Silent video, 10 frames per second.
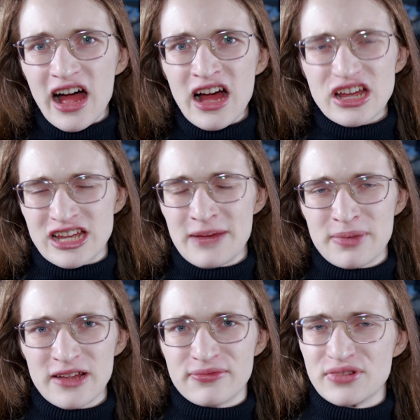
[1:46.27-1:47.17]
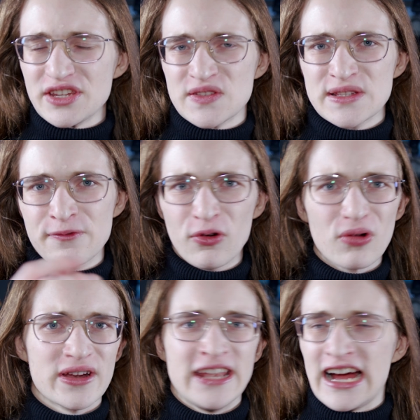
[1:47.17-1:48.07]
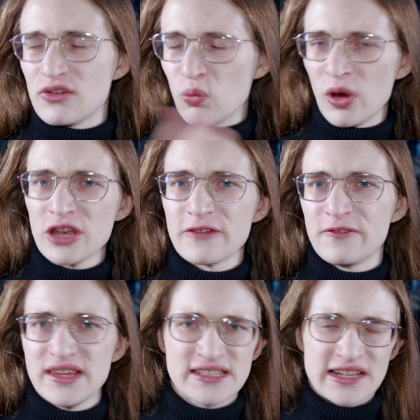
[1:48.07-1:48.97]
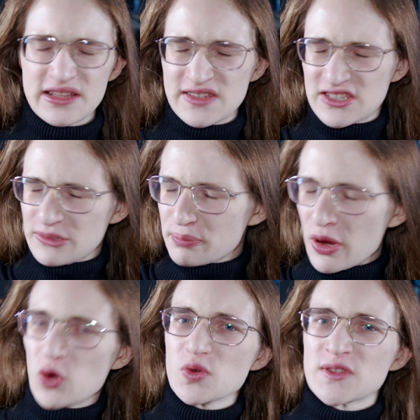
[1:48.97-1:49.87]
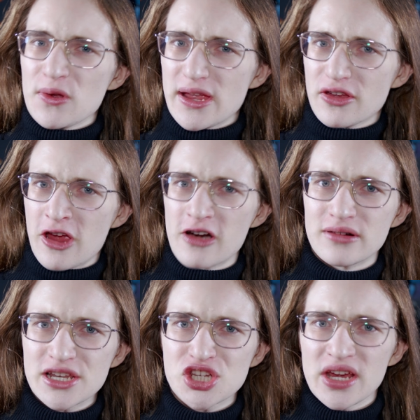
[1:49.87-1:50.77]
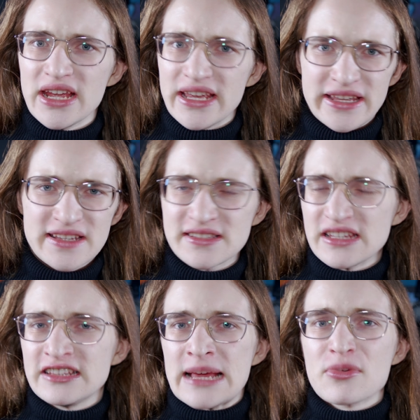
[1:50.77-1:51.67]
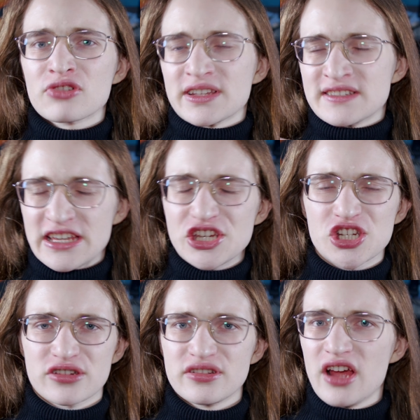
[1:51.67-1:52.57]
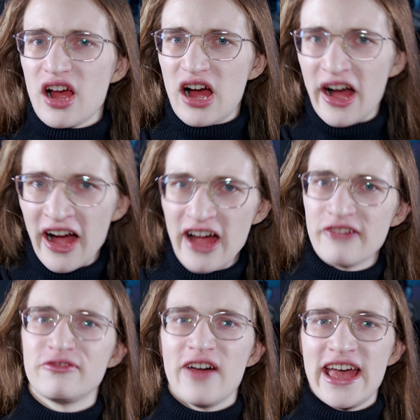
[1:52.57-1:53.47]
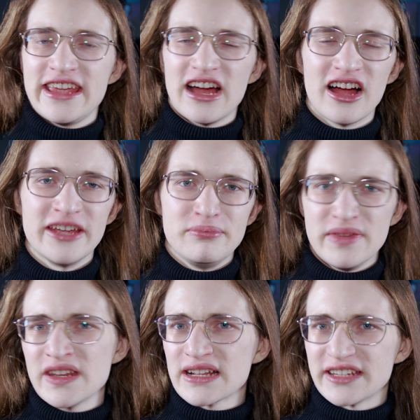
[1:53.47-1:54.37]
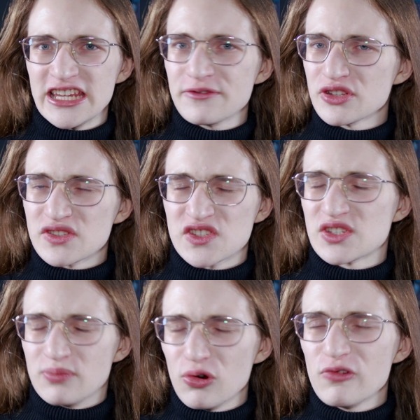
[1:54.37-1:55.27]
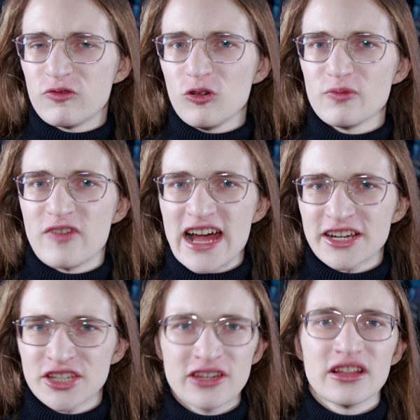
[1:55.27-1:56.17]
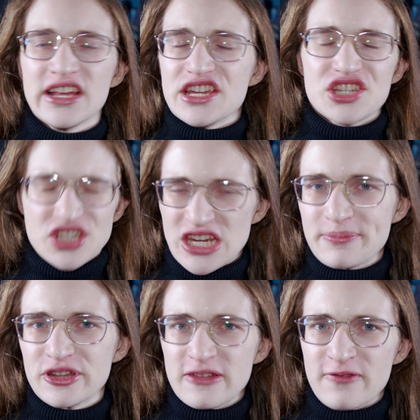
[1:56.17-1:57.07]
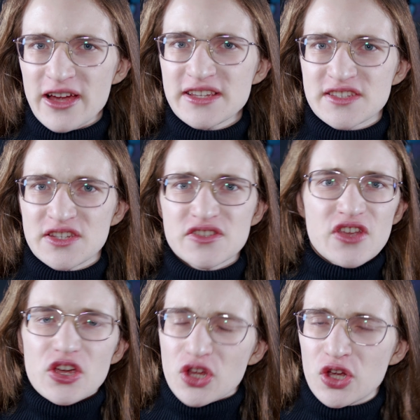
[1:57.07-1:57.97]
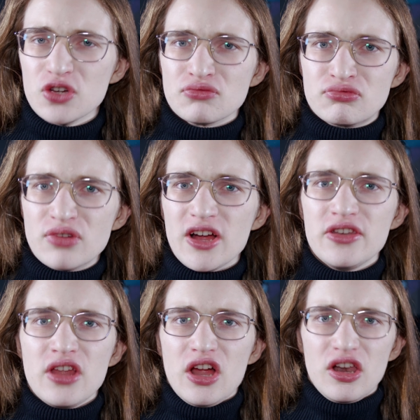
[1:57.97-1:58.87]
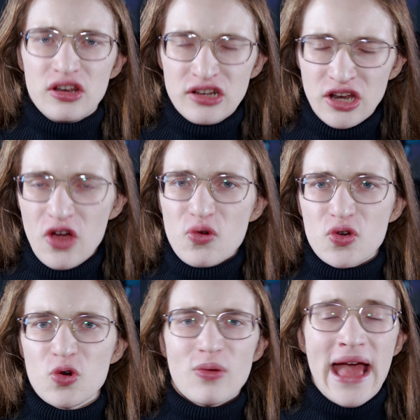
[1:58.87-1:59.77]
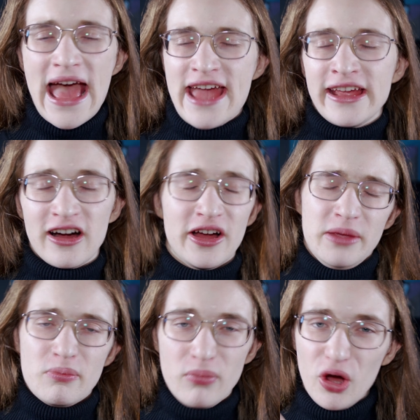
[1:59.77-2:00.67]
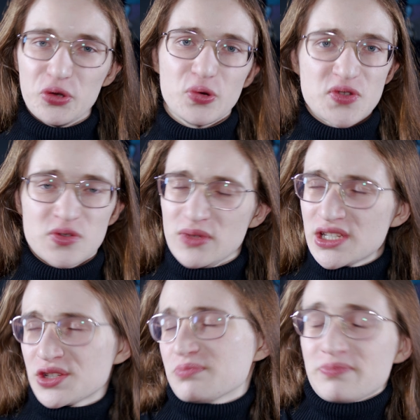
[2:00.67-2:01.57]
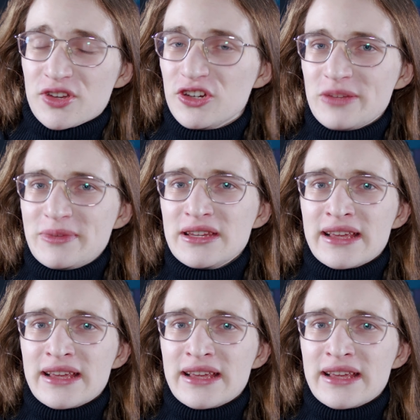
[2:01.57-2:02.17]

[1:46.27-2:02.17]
are a couple of reasons for it, and one of the things that it's supposed to encourage is the democratization of AI, meaning that even small form factor, cheaper devices could run local AI models, which could be